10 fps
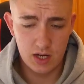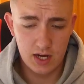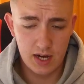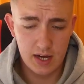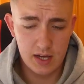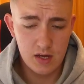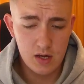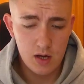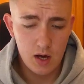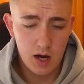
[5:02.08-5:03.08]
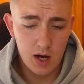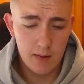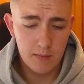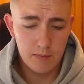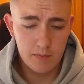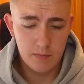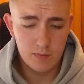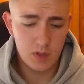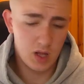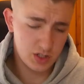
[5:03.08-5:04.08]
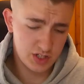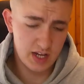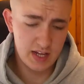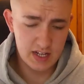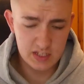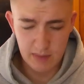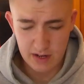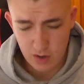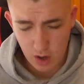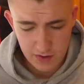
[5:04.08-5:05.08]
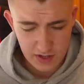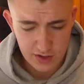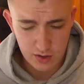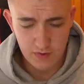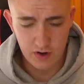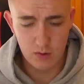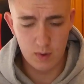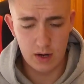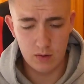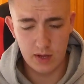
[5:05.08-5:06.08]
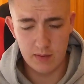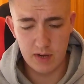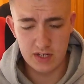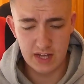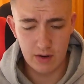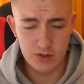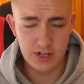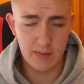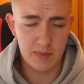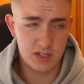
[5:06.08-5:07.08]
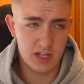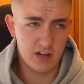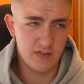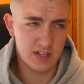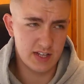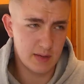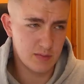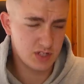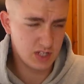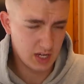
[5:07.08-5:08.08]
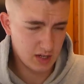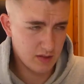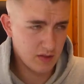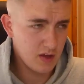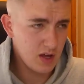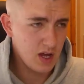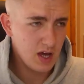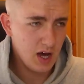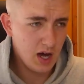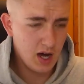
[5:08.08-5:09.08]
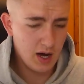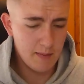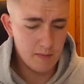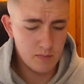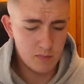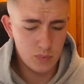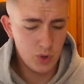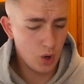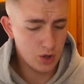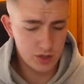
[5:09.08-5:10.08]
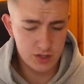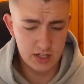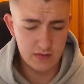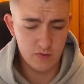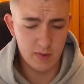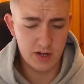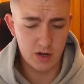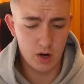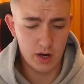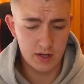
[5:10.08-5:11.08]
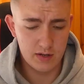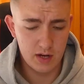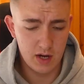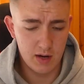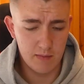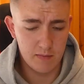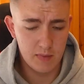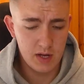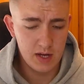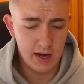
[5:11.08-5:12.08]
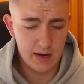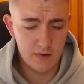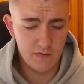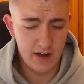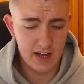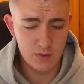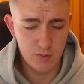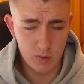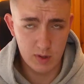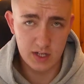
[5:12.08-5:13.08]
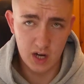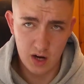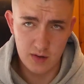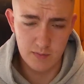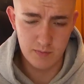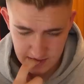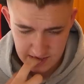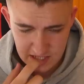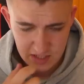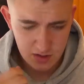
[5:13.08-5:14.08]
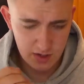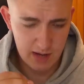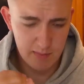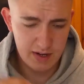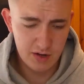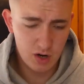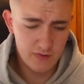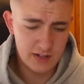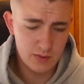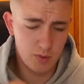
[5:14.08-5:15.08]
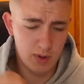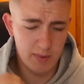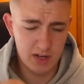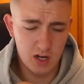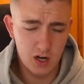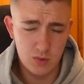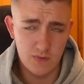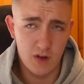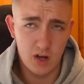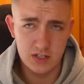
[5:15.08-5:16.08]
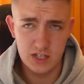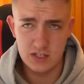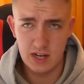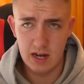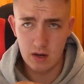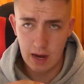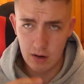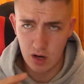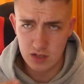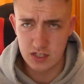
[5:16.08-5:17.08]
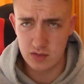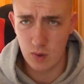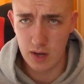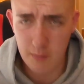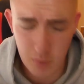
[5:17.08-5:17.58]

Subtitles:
okay? Last year, yes, Man United didn't do very well. They missed out on Champions League. I think they came sixth. Not a good season for Man United. And fans were probably gutted. So yeah, Man United fans are probably a bit gutted with last season, how last season went.